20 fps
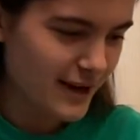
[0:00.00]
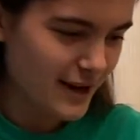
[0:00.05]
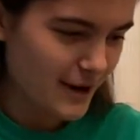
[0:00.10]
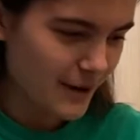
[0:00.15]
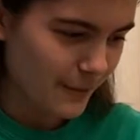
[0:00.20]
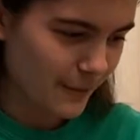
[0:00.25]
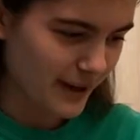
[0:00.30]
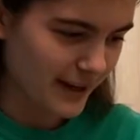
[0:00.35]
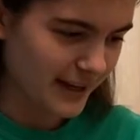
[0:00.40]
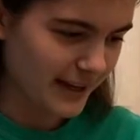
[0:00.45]

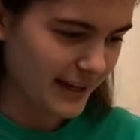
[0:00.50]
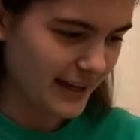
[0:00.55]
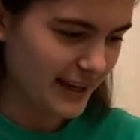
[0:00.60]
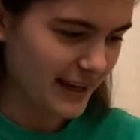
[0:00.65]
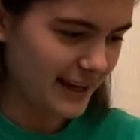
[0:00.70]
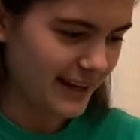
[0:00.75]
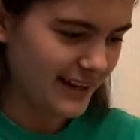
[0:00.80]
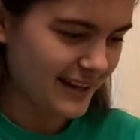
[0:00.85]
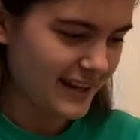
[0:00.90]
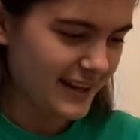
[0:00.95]
We're going to
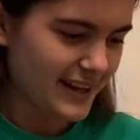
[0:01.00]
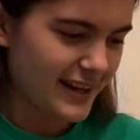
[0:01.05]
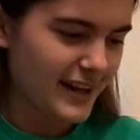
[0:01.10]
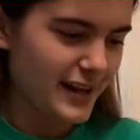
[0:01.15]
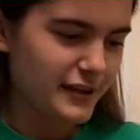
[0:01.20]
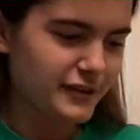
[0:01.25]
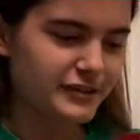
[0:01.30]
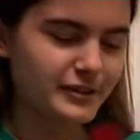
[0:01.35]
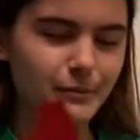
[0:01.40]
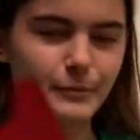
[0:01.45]
need
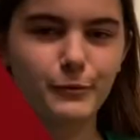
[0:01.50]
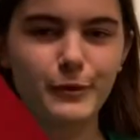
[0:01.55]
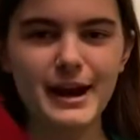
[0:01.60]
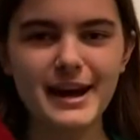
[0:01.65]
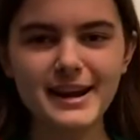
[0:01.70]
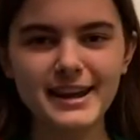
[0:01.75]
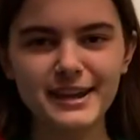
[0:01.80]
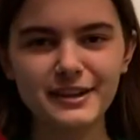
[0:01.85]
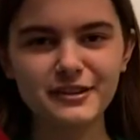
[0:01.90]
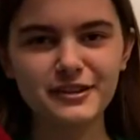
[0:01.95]
some
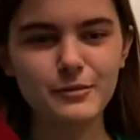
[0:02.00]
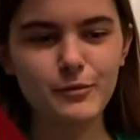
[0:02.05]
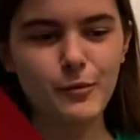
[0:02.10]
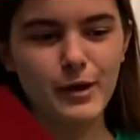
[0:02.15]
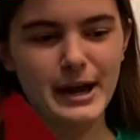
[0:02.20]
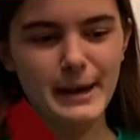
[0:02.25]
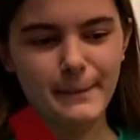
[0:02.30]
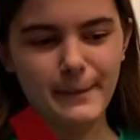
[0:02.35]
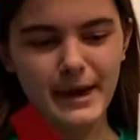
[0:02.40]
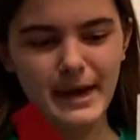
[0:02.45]
red and some
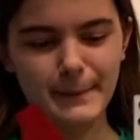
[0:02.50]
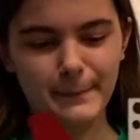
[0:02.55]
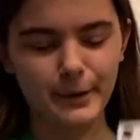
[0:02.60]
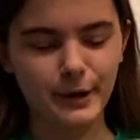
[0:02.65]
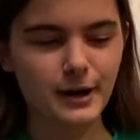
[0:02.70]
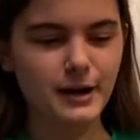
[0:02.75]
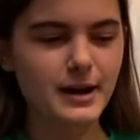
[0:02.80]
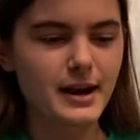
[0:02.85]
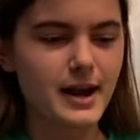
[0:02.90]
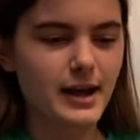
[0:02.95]
white
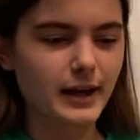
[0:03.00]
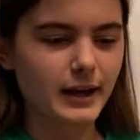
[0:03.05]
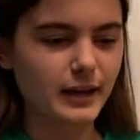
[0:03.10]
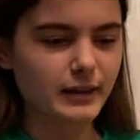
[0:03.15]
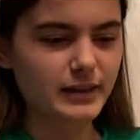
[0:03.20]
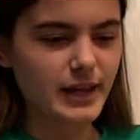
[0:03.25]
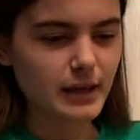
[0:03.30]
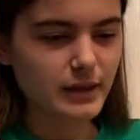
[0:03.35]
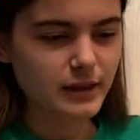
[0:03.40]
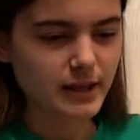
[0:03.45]
paper, because
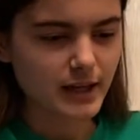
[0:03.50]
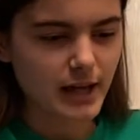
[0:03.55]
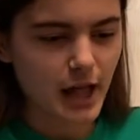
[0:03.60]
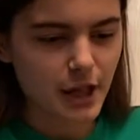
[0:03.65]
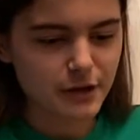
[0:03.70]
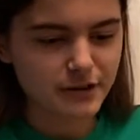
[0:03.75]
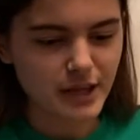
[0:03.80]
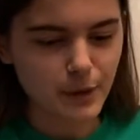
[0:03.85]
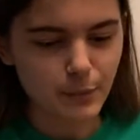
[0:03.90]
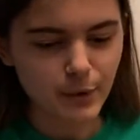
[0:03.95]
that's the
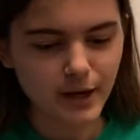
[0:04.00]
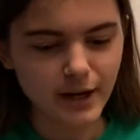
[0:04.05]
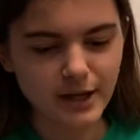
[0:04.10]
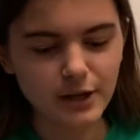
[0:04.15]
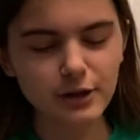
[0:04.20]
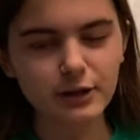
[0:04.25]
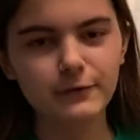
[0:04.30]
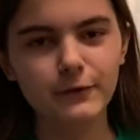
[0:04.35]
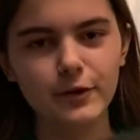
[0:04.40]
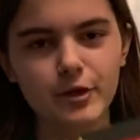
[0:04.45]
colors that we're going to
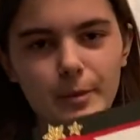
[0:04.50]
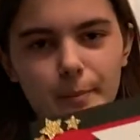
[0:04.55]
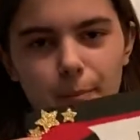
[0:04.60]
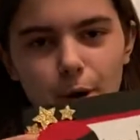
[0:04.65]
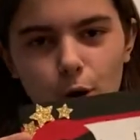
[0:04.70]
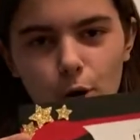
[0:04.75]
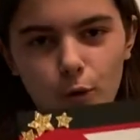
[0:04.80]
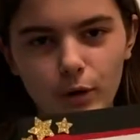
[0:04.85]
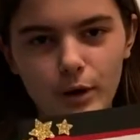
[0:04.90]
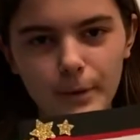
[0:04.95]
use for the
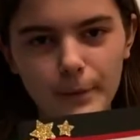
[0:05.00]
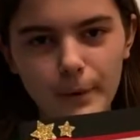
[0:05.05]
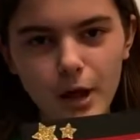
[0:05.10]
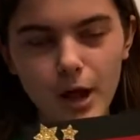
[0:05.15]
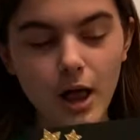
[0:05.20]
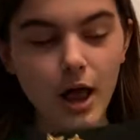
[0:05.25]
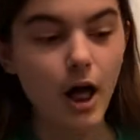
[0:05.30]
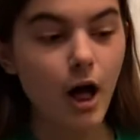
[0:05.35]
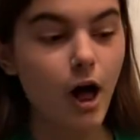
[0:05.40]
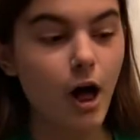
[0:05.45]

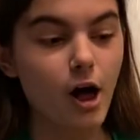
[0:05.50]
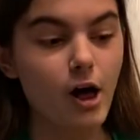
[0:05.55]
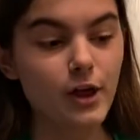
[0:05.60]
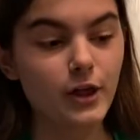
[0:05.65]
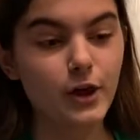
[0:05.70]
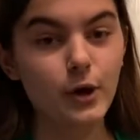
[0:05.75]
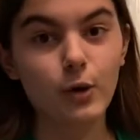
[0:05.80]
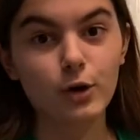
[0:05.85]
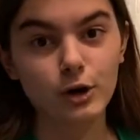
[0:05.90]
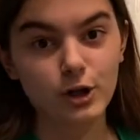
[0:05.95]
pokeball.
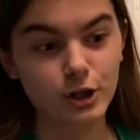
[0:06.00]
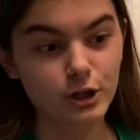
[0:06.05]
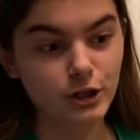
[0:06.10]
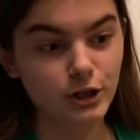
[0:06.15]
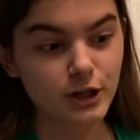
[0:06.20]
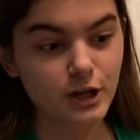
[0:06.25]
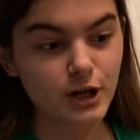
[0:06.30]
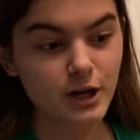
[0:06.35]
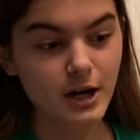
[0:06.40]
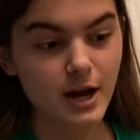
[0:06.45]
Although
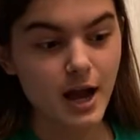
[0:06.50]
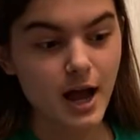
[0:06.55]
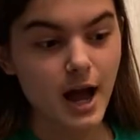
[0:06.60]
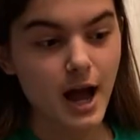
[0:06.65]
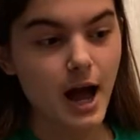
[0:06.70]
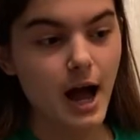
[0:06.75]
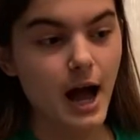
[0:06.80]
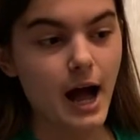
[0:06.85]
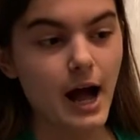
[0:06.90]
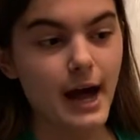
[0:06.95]
earlier
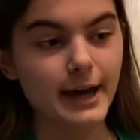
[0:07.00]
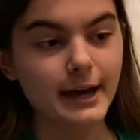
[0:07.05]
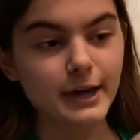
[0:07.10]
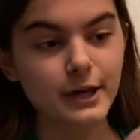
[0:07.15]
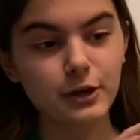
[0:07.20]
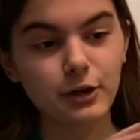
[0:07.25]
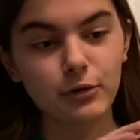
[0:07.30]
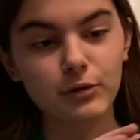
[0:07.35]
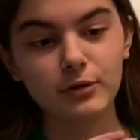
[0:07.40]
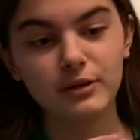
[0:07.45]
I
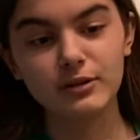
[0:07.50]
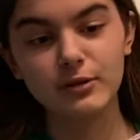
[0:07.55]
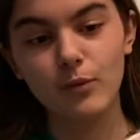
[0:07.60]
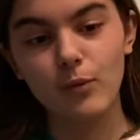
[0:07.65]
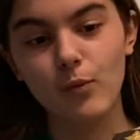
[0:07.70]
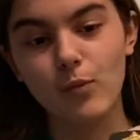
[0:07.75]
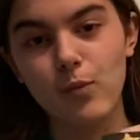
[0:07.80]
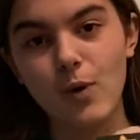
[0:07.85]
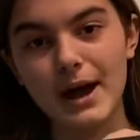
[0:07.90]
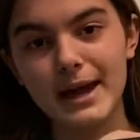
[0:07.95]
used
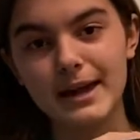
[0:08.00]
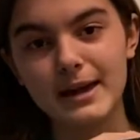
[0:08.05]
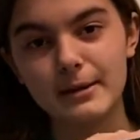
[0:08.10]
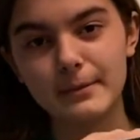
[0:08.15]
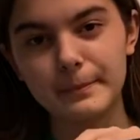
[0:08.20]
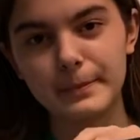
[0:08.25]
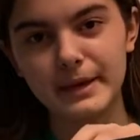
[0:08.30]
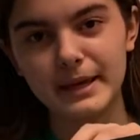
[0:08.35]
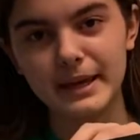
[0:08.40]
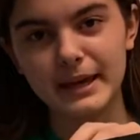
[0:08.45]
white
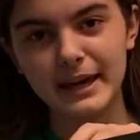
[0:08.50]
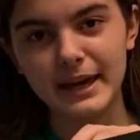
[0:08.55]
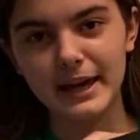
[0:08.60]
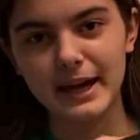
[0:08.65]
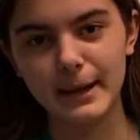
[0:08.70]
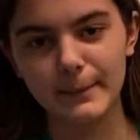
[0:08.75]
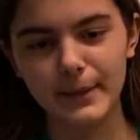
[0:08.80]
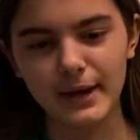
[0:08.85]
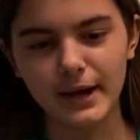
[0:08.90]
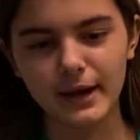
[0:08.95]
and pink and
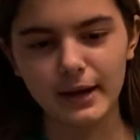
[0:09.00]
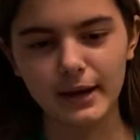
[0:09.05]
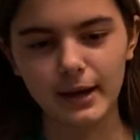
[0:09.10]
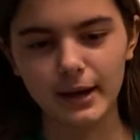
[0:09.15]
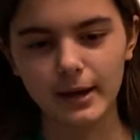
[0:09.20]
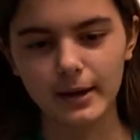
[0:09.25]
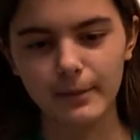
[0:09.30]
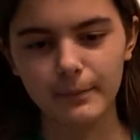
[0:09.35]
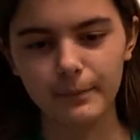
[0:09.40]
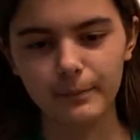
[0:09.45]
I made
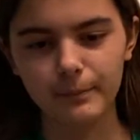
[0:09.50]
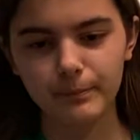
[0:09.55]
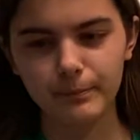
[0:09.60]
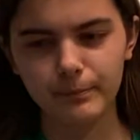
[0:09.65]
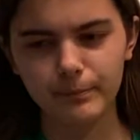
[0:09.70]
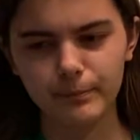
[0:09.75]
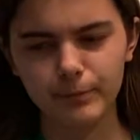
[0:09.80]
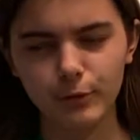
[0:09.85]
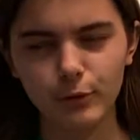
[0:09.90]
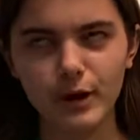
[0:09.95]
a
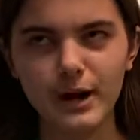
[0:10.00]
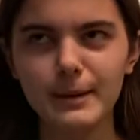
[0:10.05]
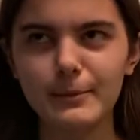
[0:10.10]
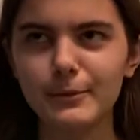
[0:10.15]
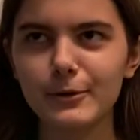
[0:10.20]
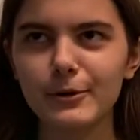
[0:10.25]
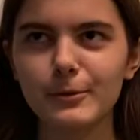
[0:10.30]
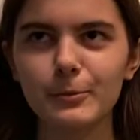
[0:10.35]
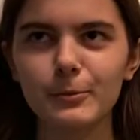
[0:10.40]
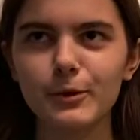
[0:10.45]

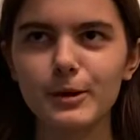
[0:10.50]
primer,